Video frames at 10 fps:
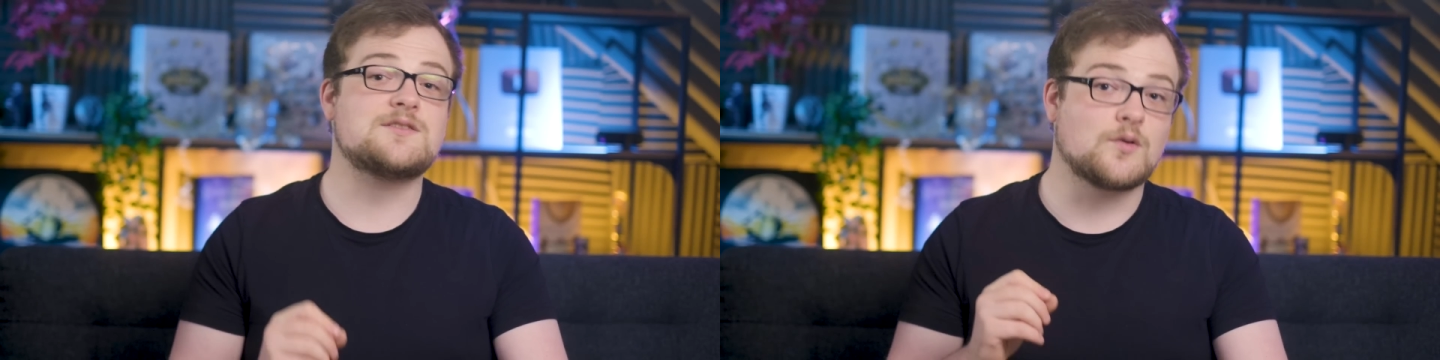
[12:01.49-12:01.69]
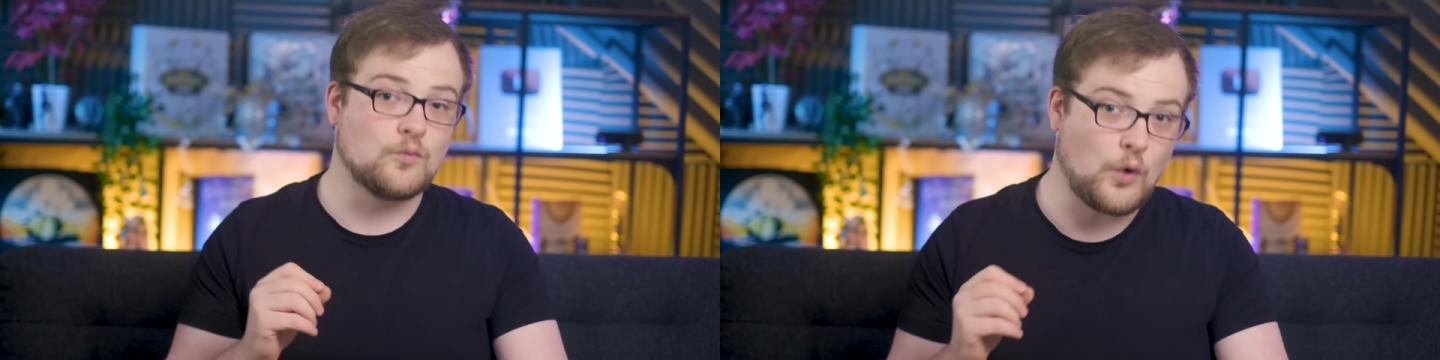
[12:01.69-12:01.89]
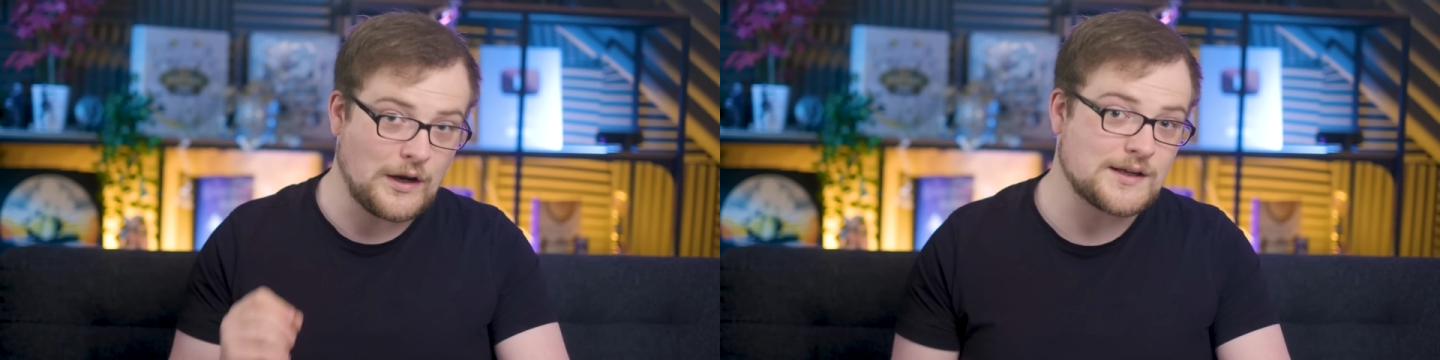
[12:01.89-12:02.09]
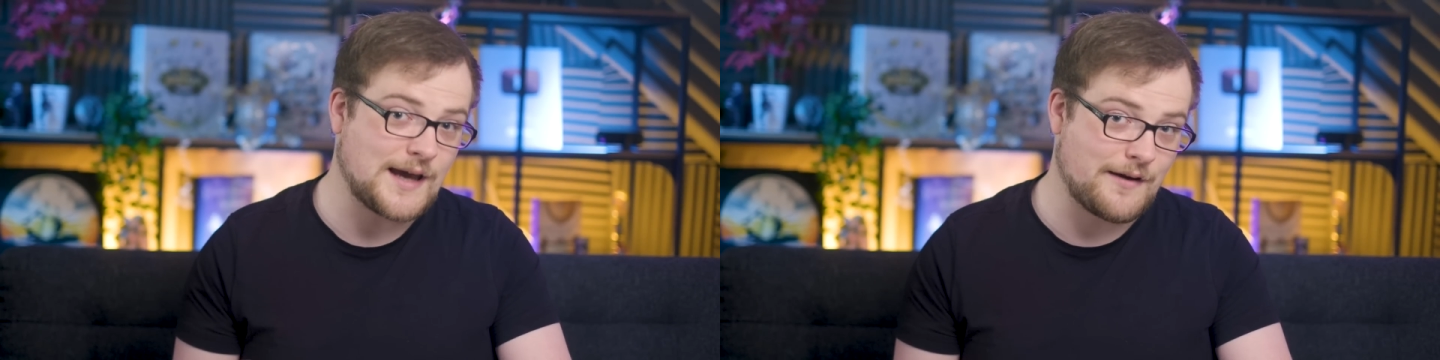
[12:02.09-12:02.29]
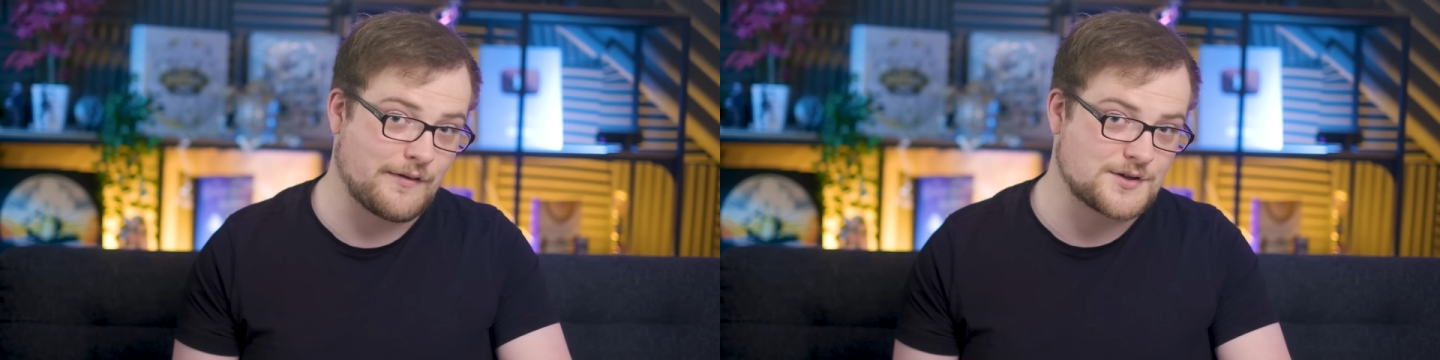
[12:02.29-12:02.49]
on one
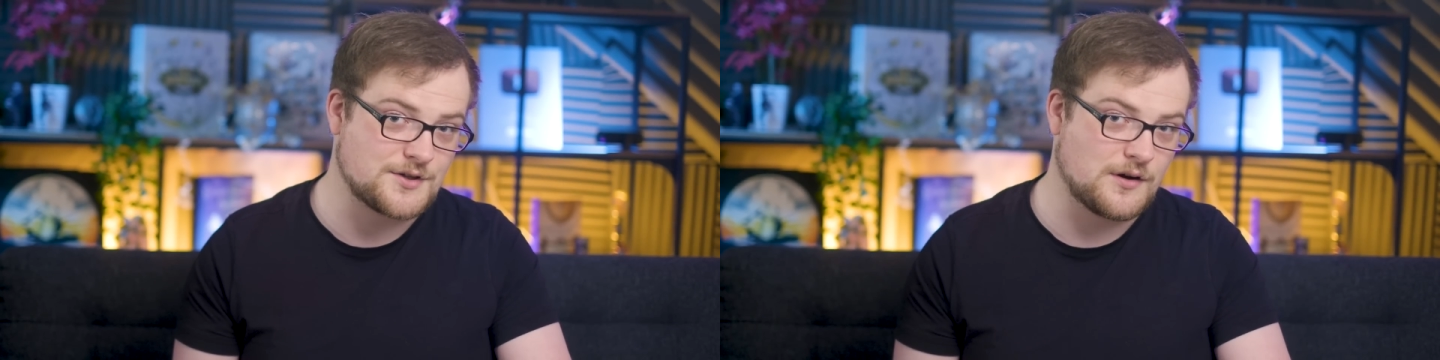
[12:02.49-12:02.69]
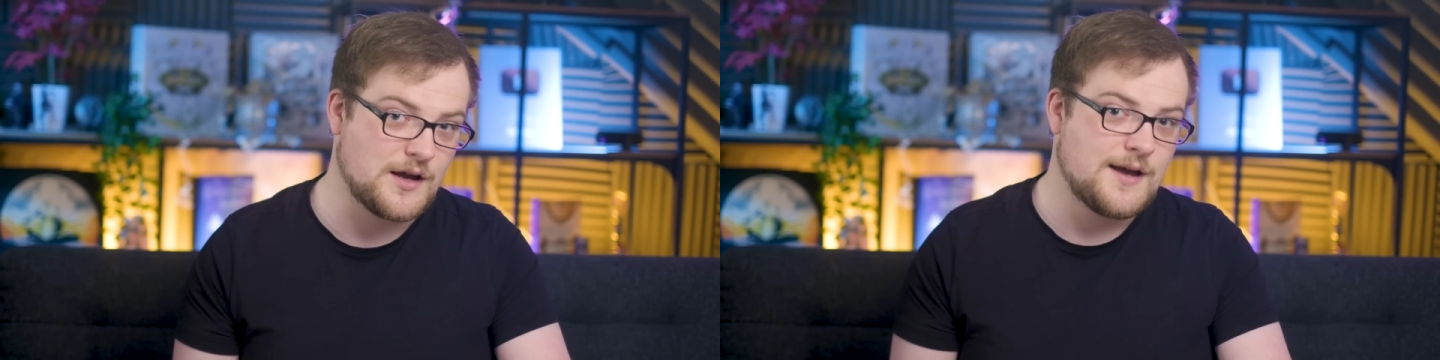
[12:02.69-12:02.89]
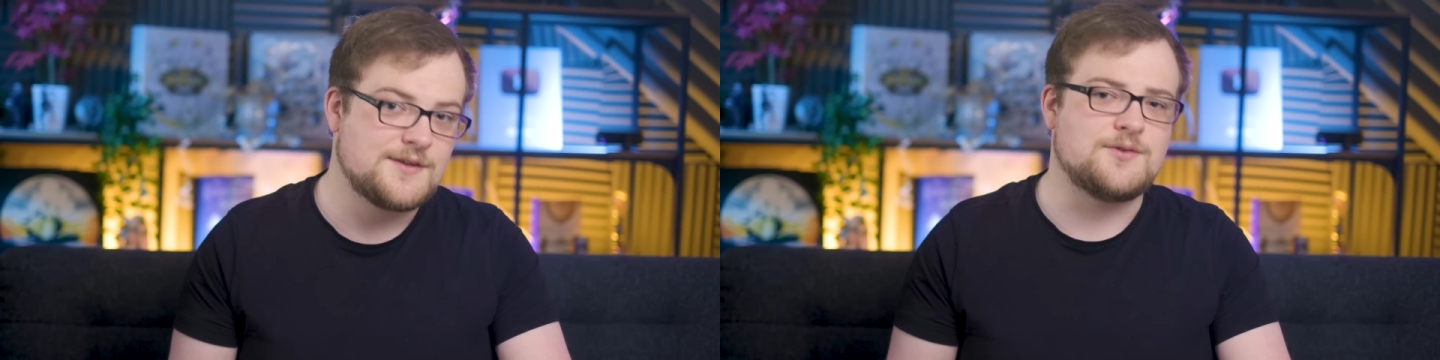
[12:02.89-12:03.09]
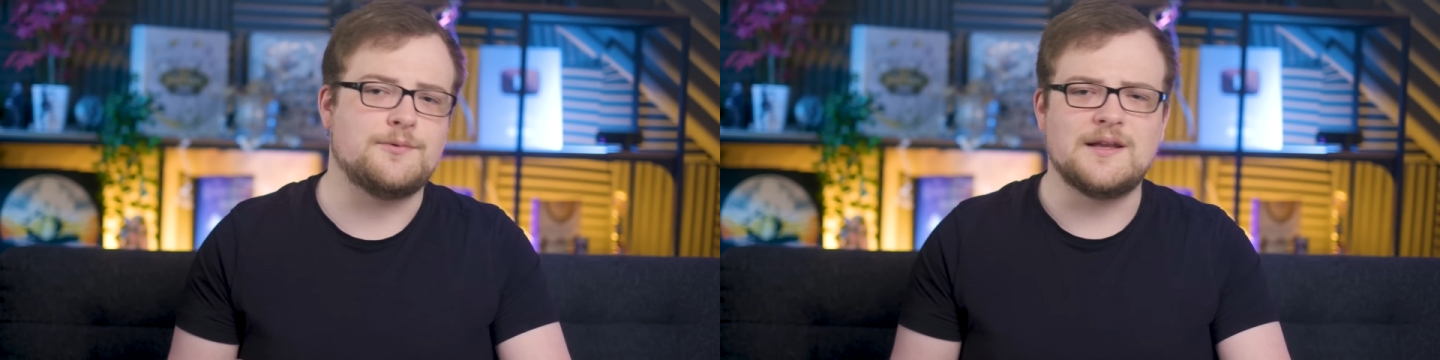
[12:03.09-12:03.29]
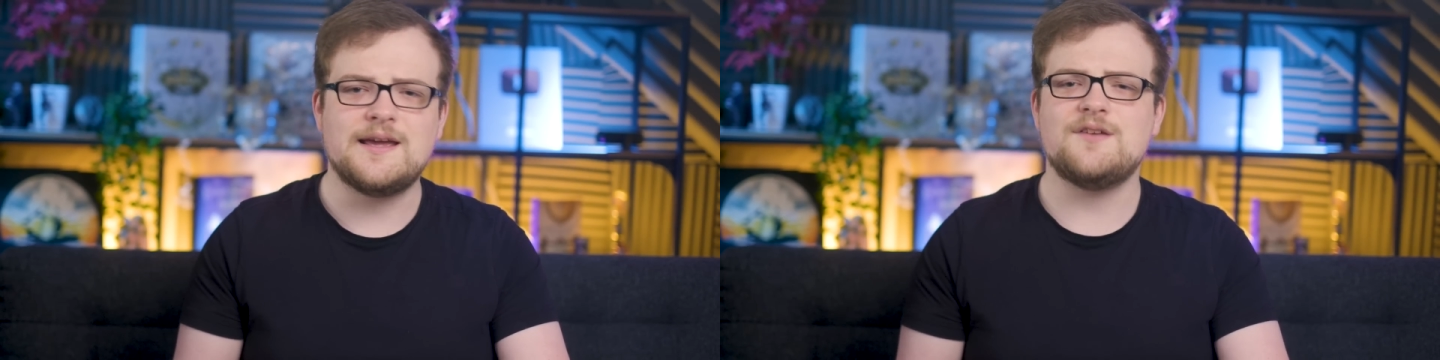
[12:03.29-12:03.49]
character, to
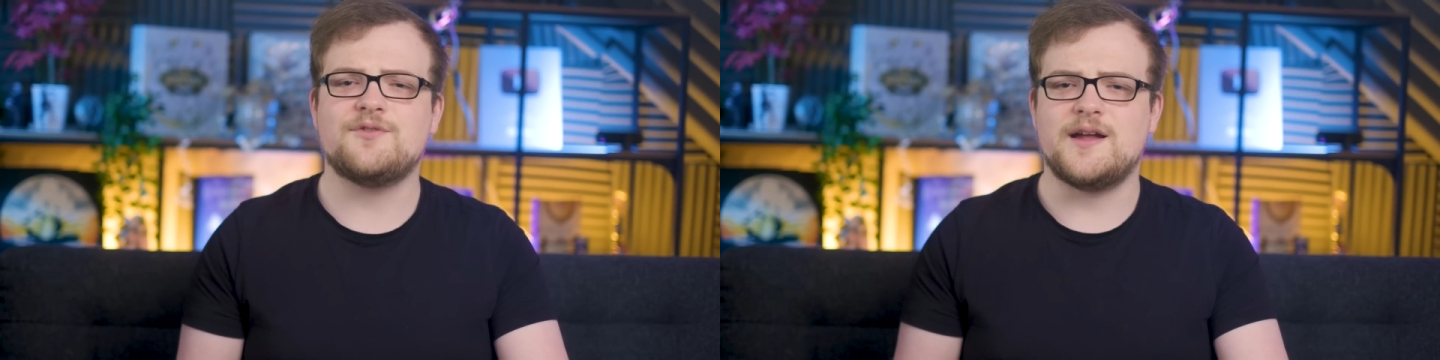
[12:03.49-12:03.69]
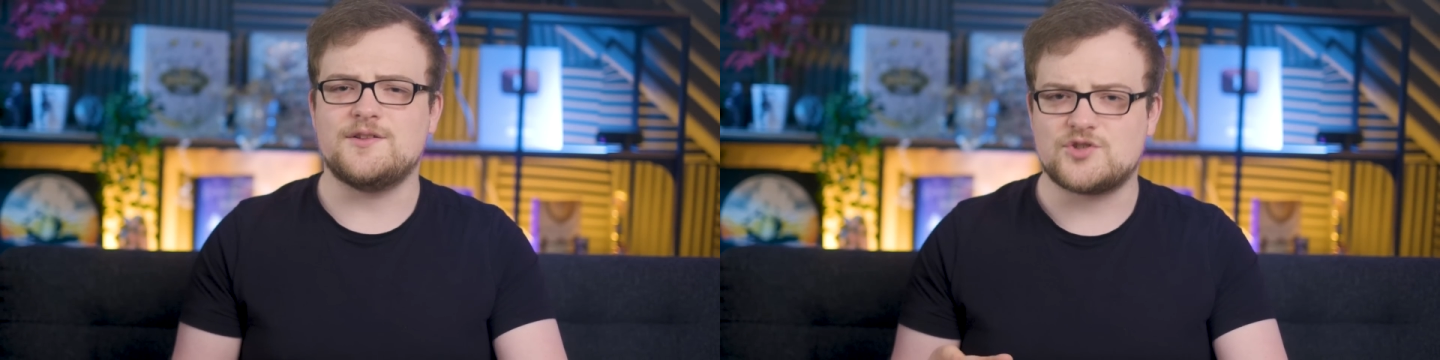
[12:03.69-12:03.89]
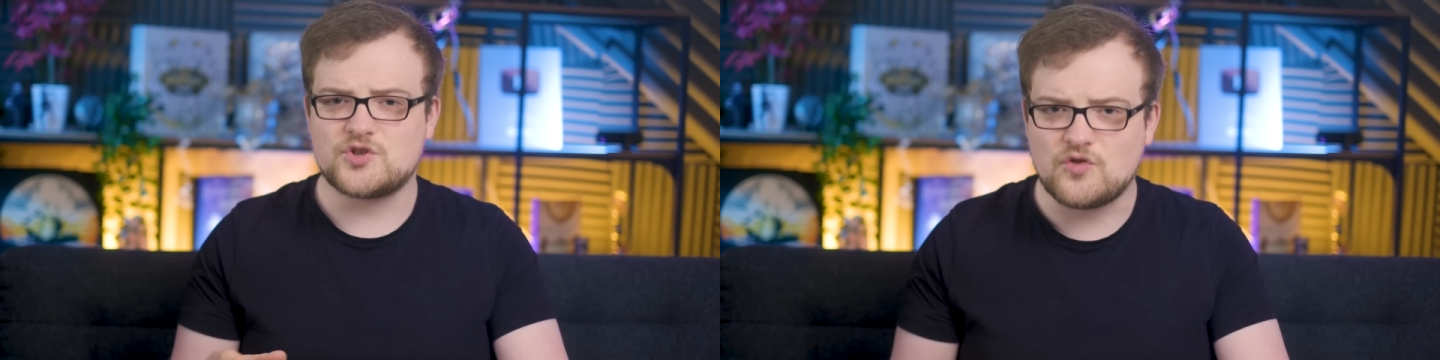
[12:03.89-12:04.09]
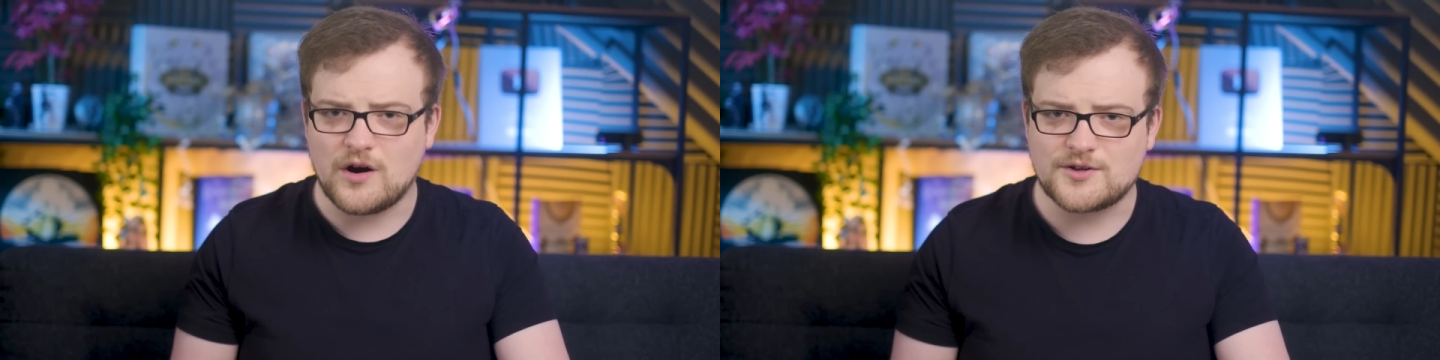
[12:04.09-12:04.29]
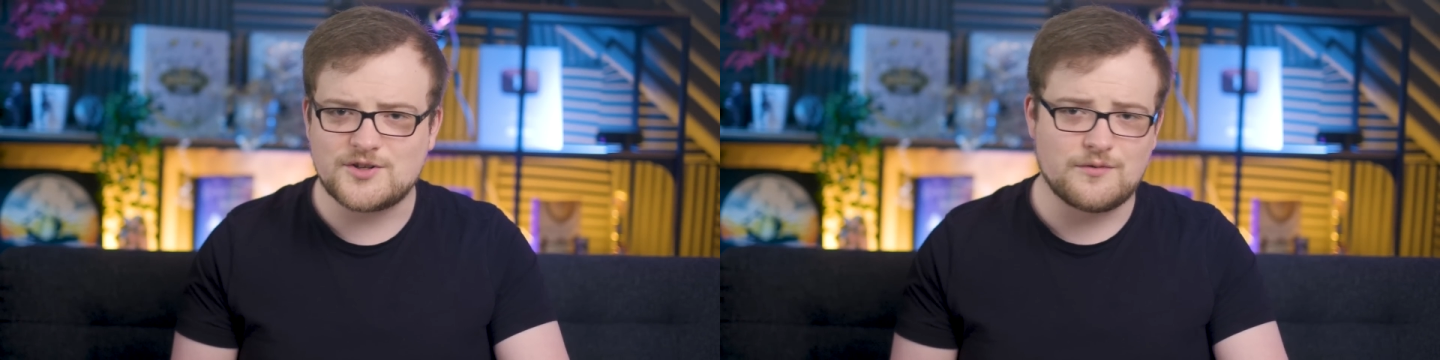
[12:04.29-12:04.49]
leave Instructor